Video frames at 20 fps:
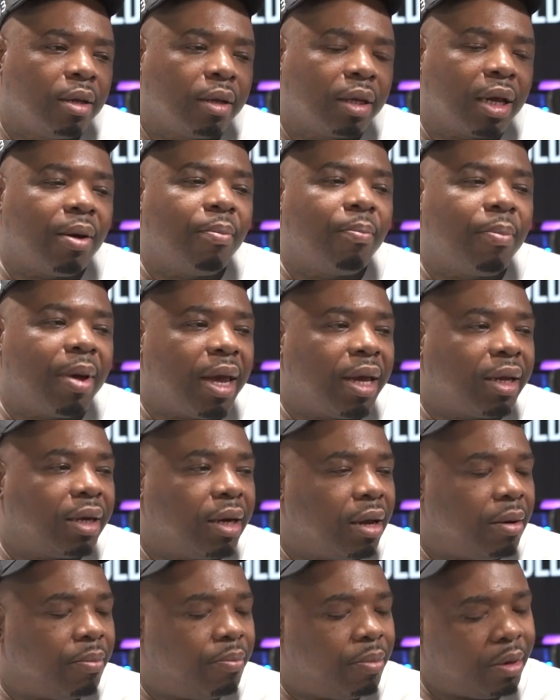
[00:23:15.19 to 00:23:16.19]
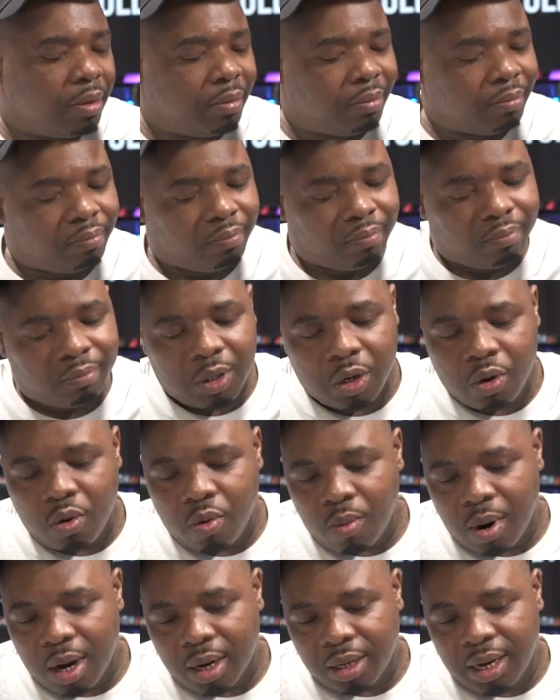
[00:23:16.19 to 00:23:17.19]
come back there, but you know,
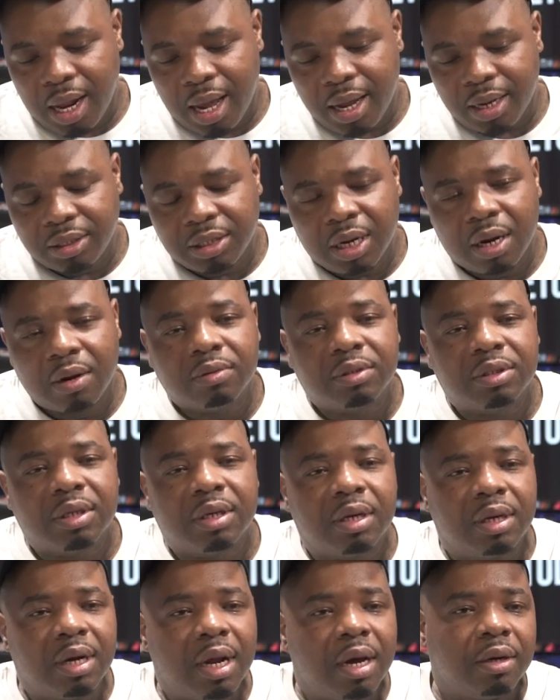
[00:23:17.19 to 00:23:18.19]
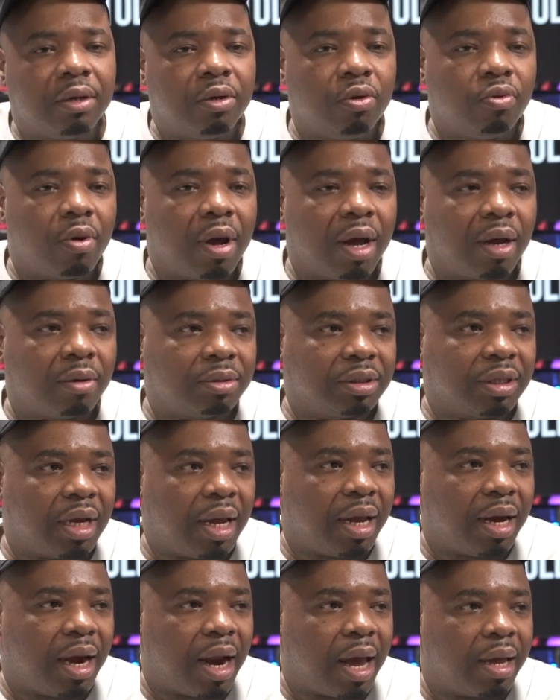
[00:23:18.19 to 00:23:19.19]
one thing turned to another. You know what I'm
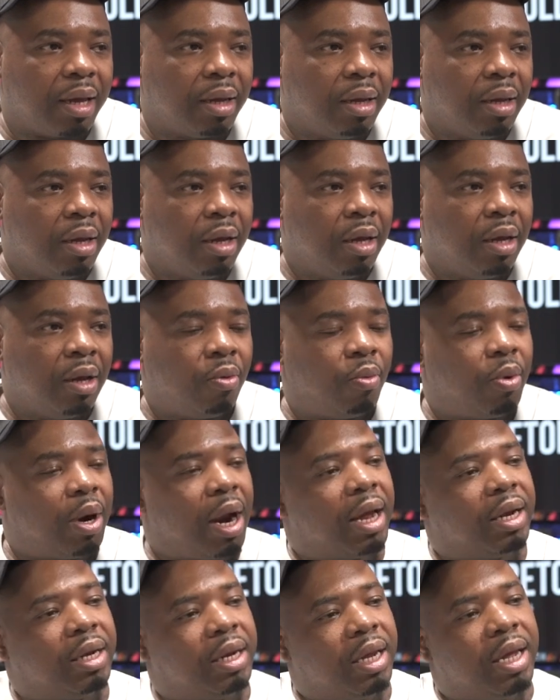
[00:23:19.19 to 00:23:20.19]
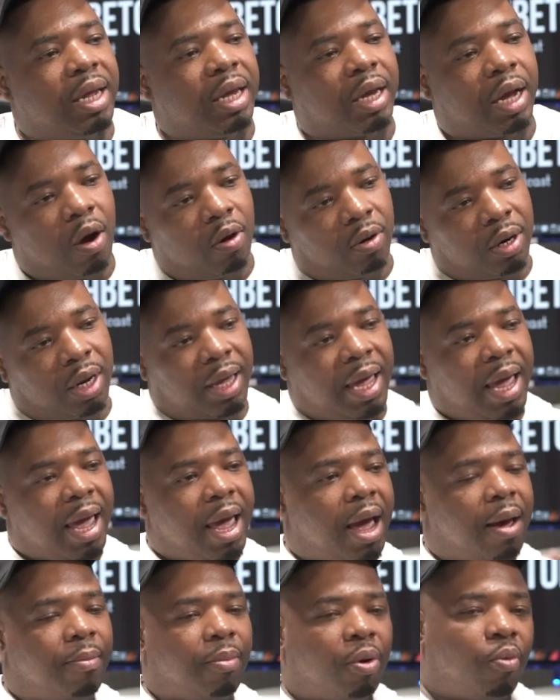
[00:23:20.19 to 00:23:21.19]
saying? Like when I did call the
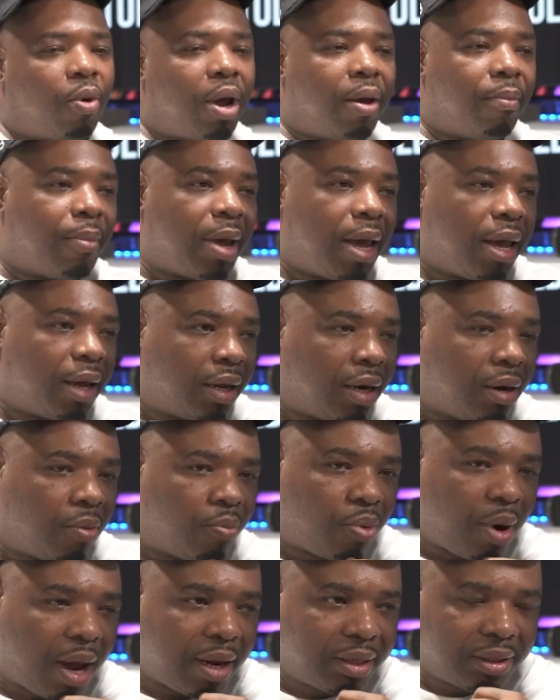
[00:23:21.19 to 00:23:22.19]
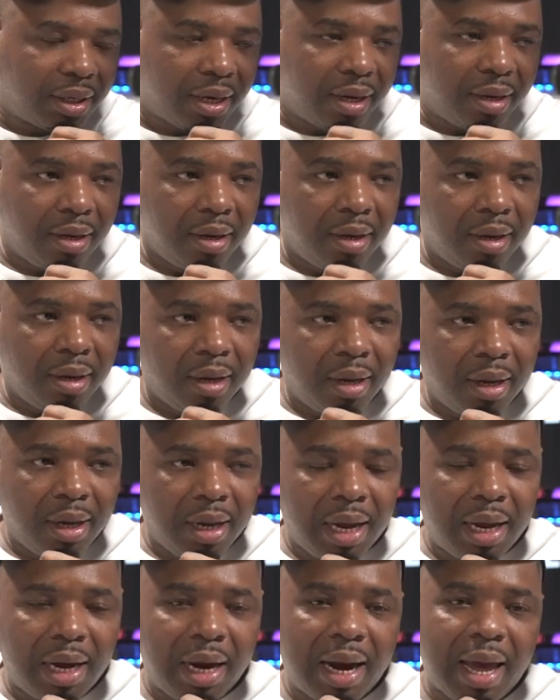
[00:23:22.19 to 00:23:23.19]
cab and went back in the project
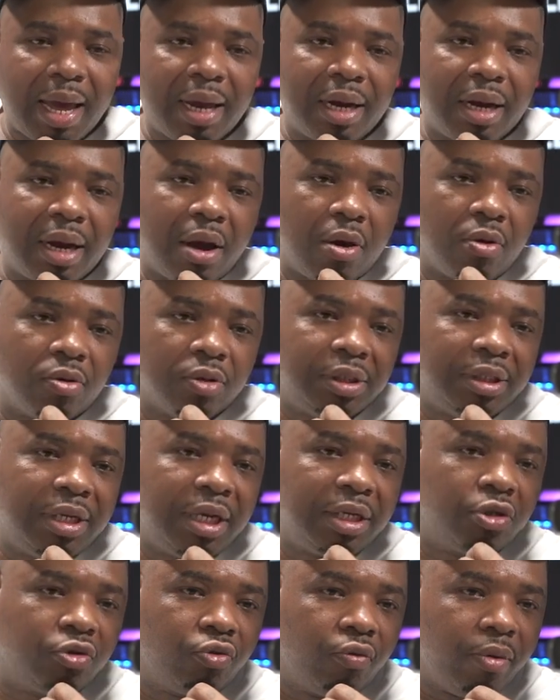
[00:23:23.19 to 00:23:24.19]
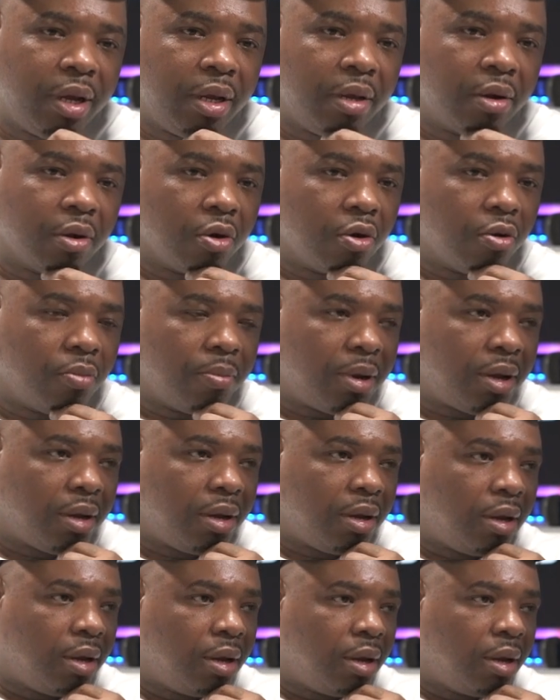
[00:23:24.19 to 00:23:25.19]
and landed on Sixth Street, you hear me?
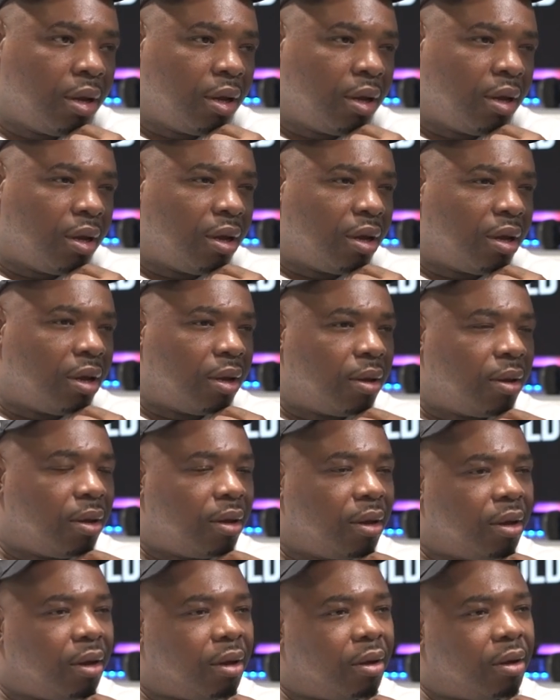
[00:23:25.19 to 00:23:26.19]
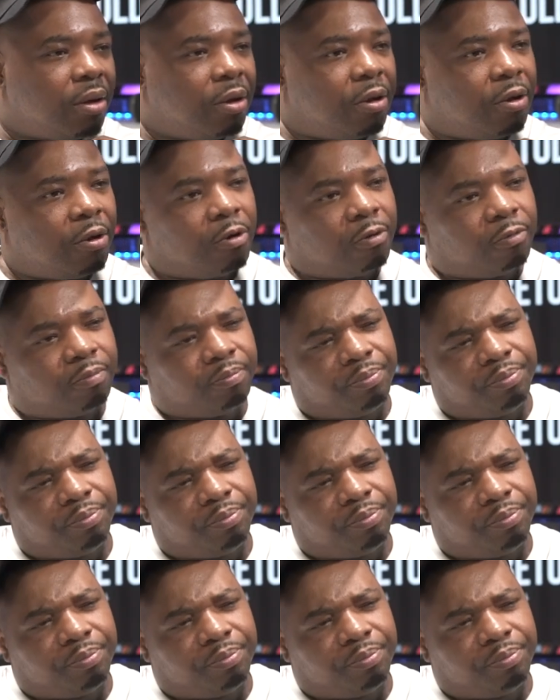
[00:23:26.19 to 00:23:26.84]
Uh,